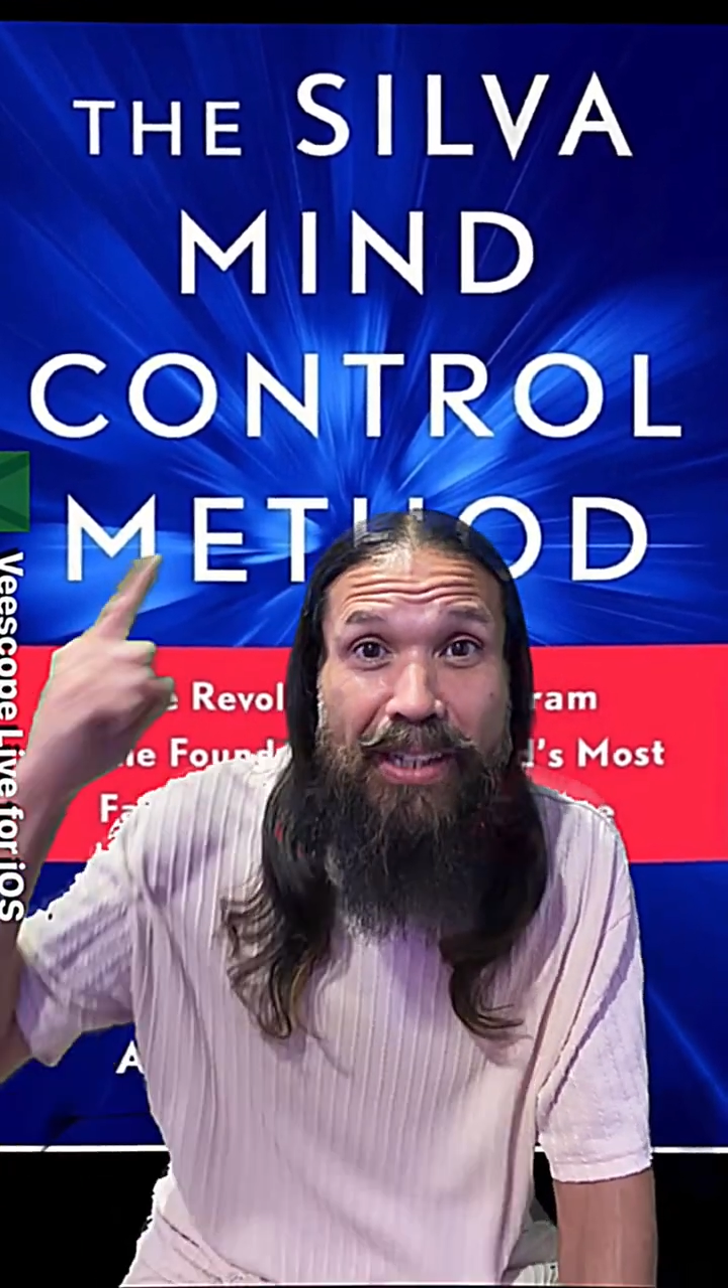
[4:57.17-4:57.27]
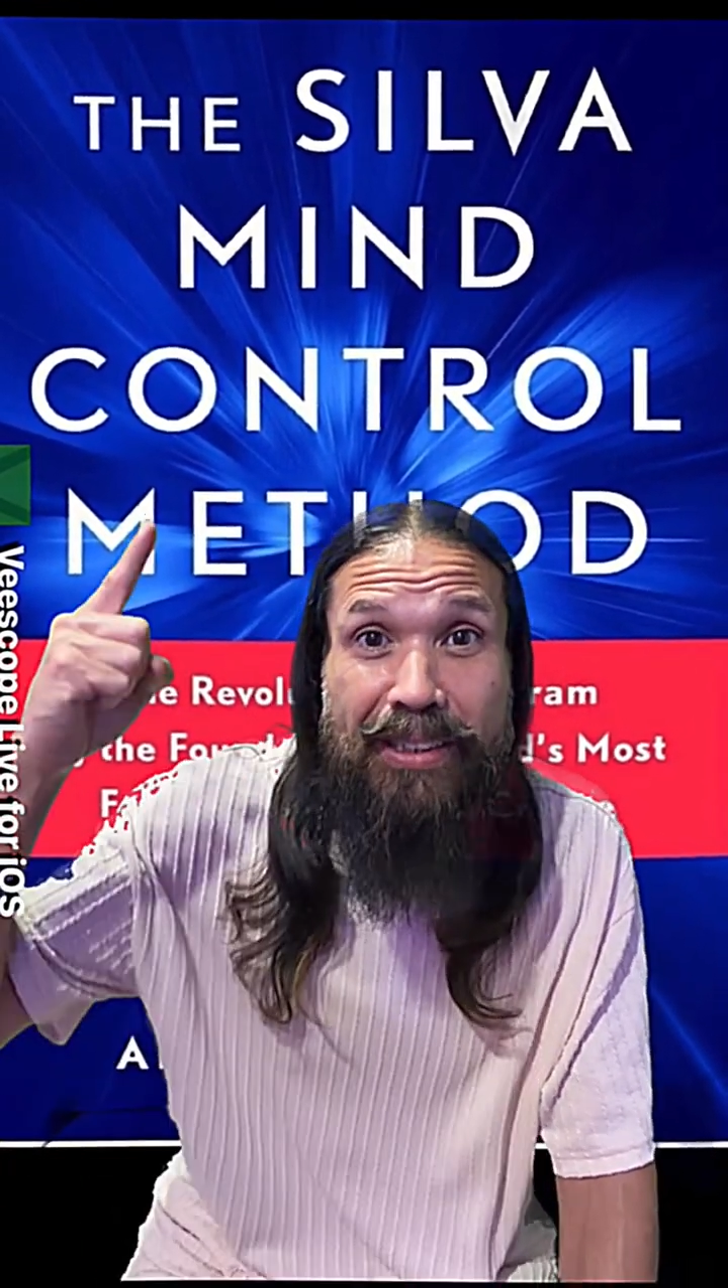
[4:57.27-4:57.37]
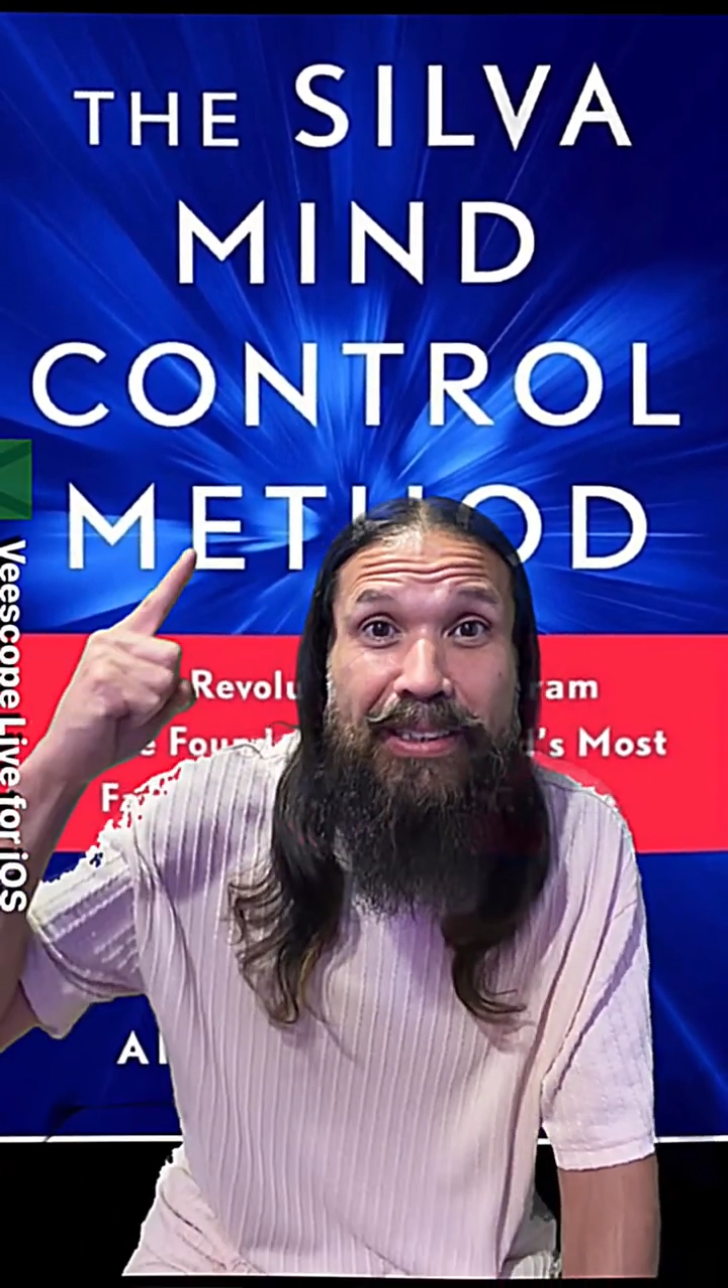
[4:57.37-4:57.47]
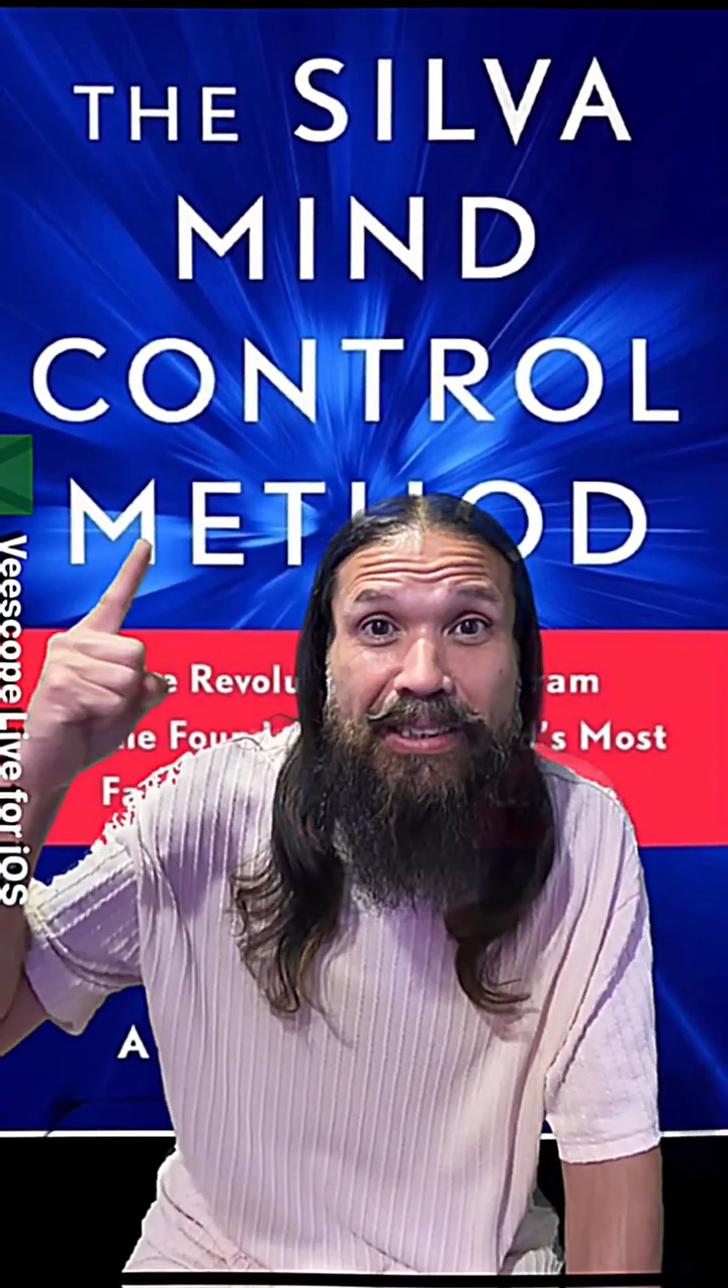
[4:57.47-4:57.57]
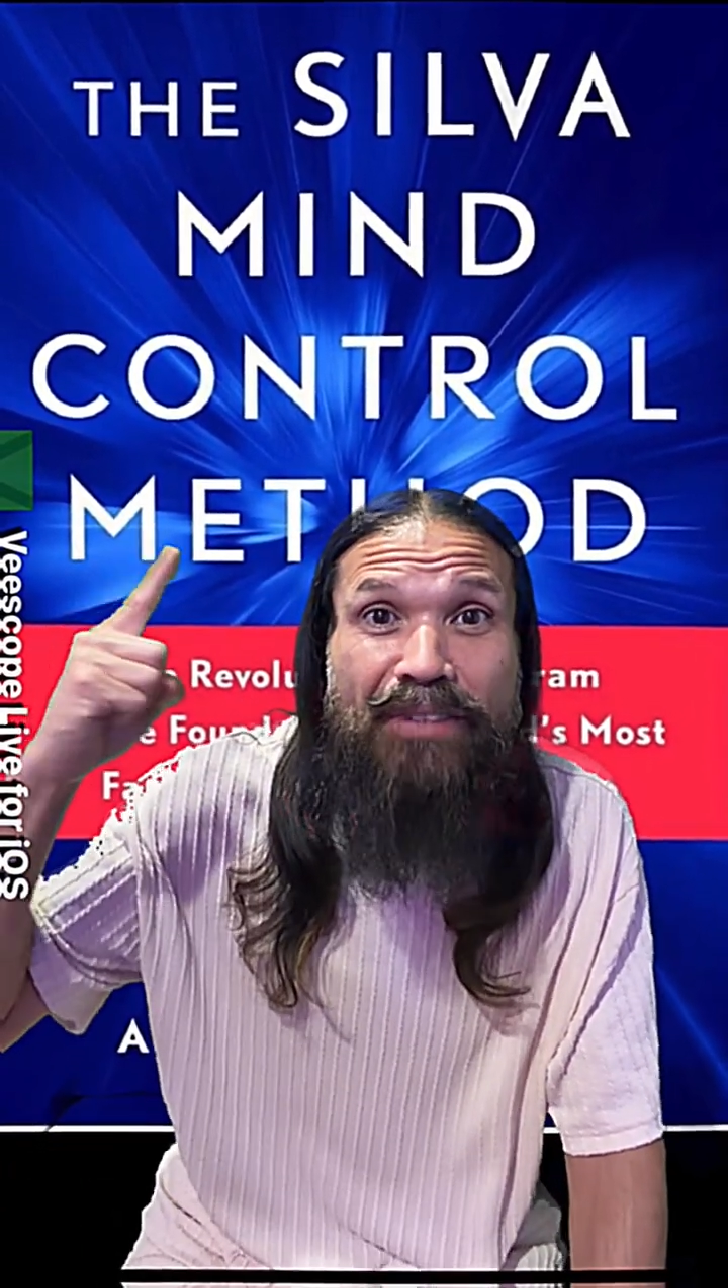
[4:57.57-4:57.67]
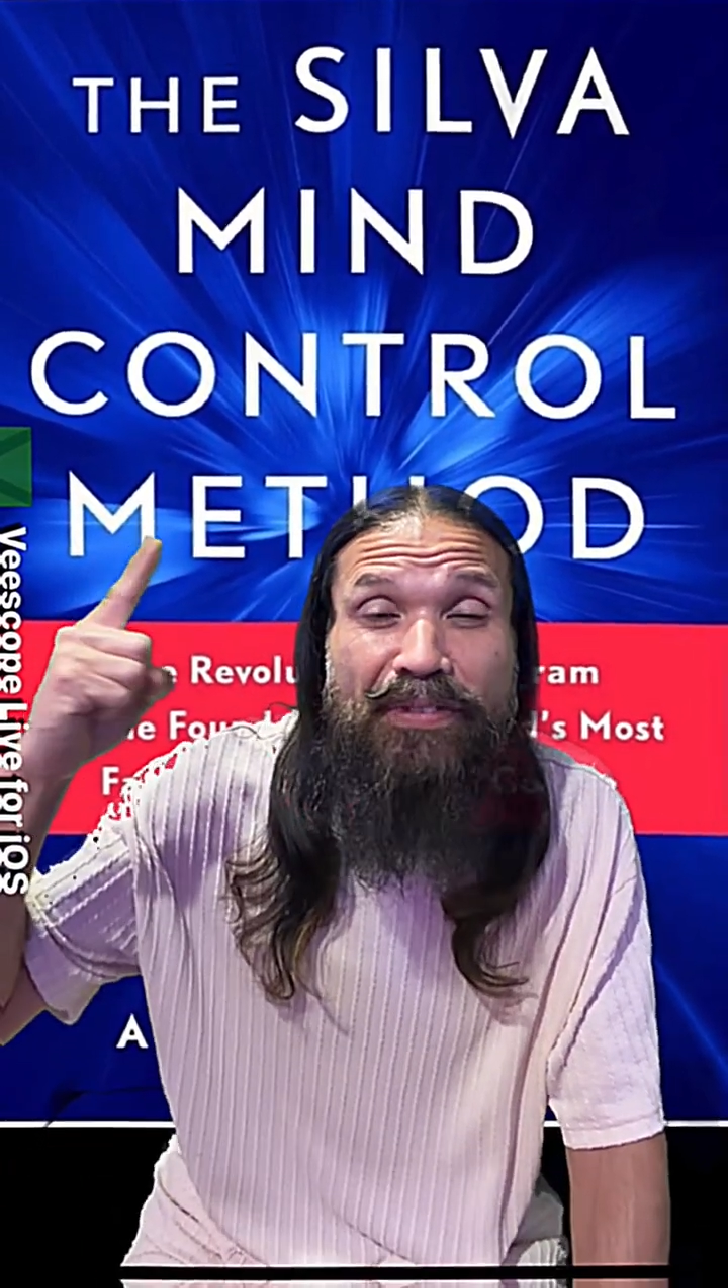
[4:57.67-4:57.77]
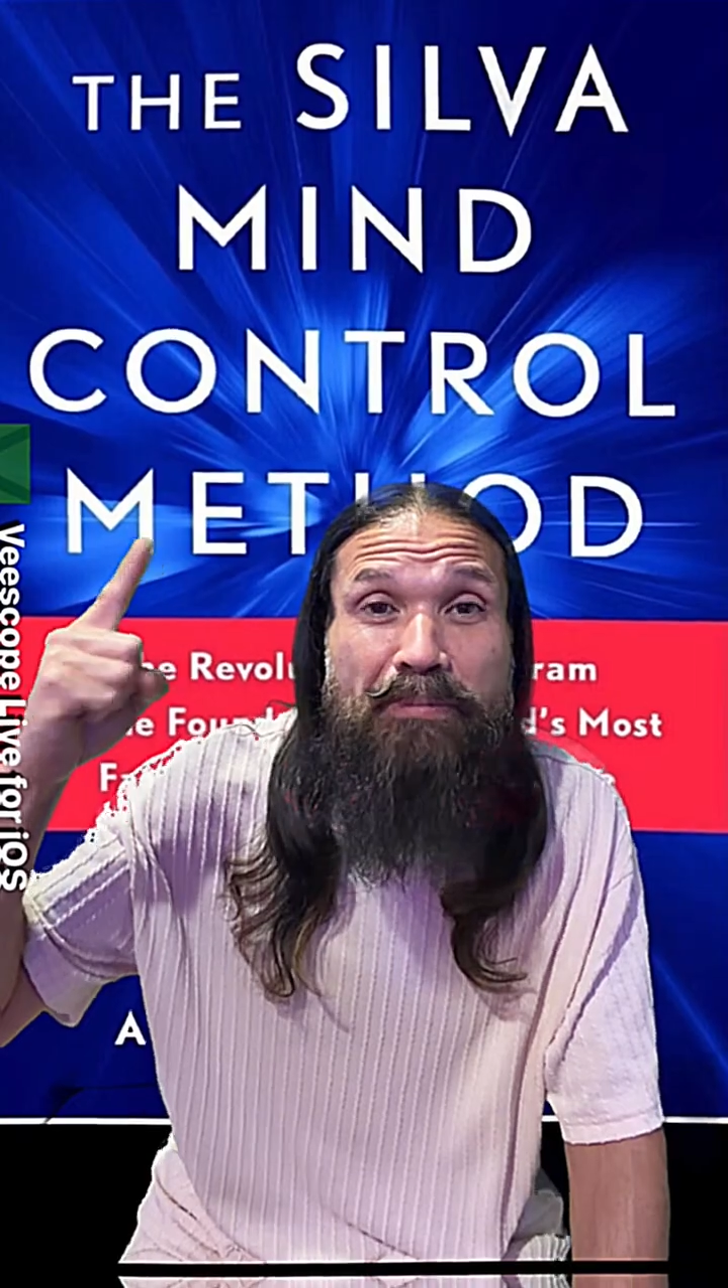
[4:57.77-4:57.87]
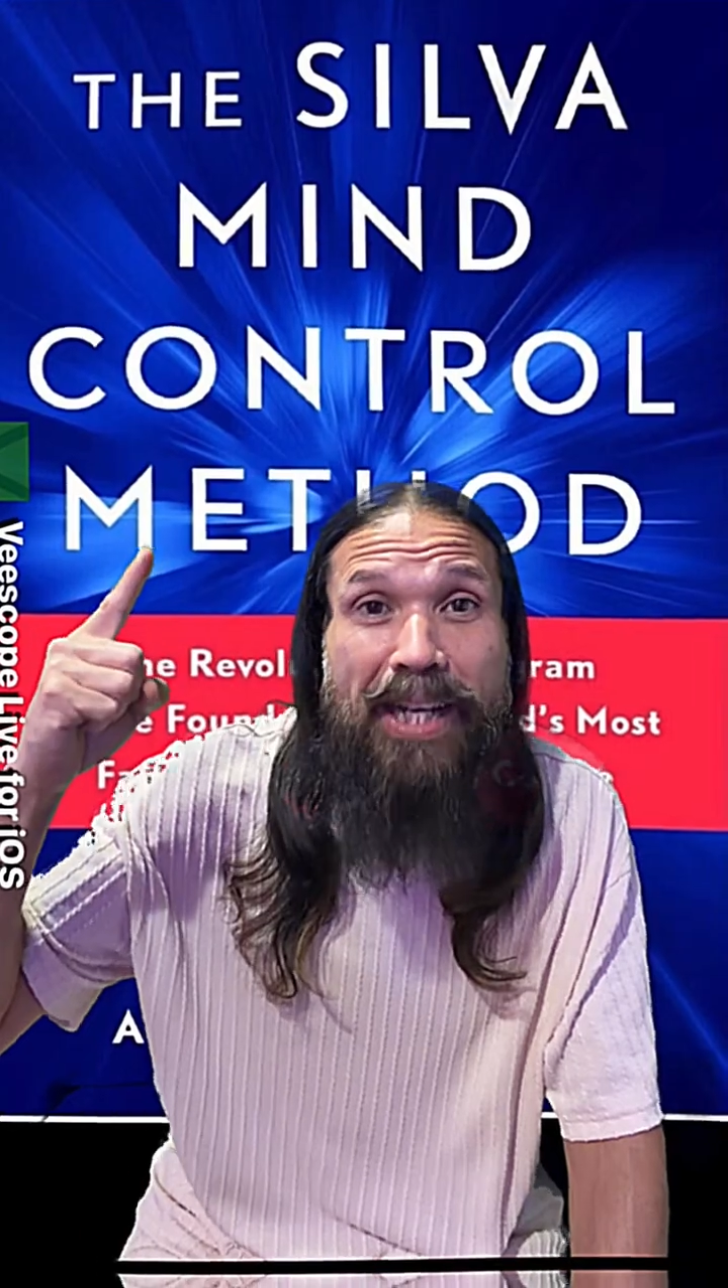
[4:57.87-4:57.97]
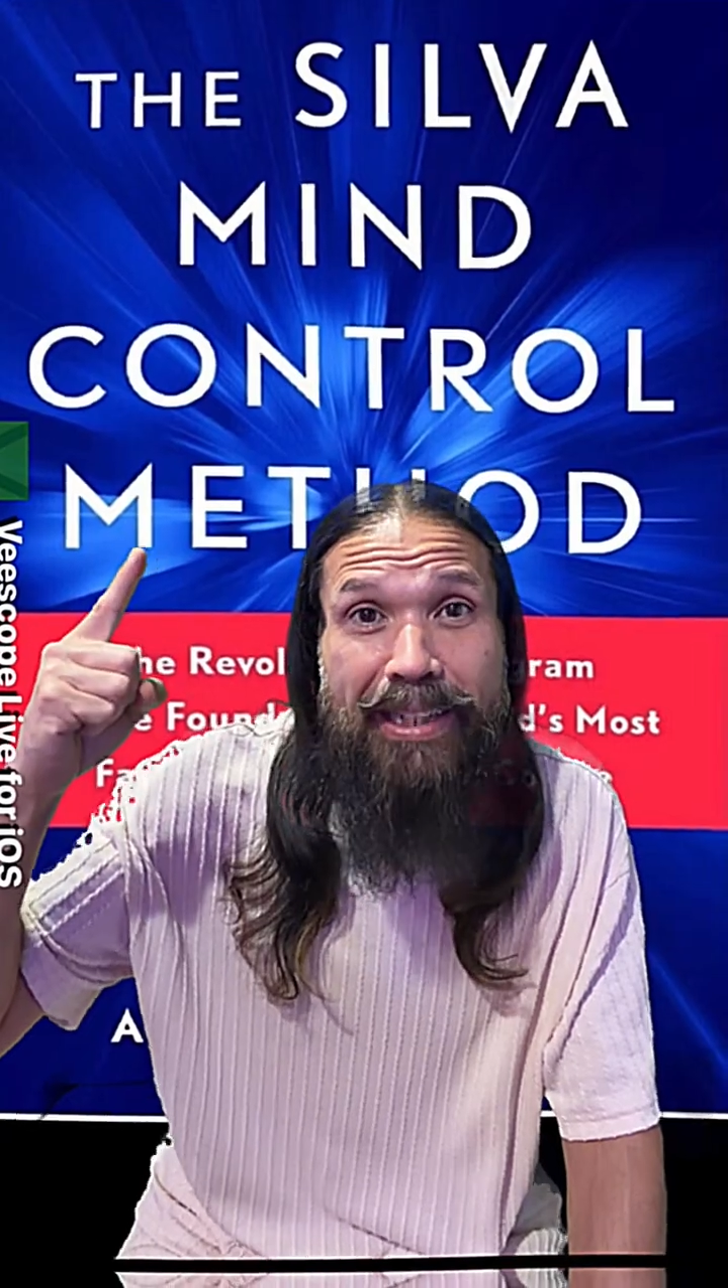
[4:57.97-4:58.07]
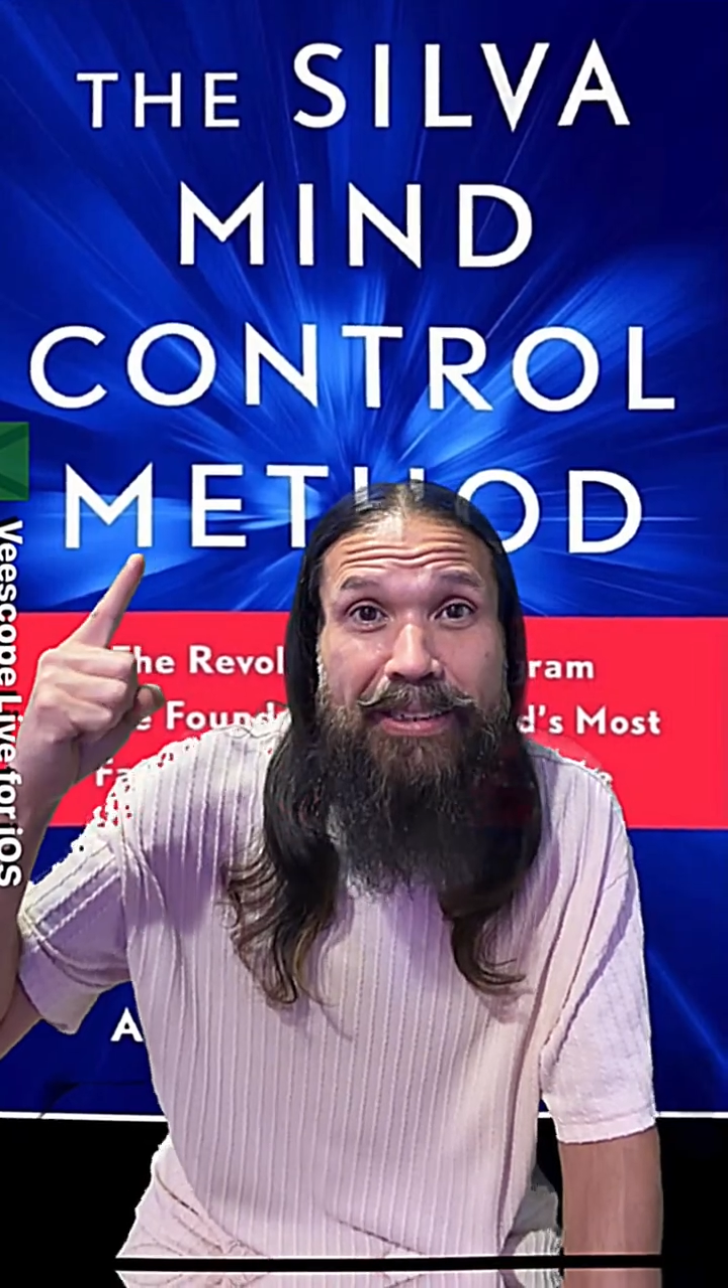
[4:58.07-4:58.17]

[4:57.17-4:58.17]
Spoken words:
of the Silva mind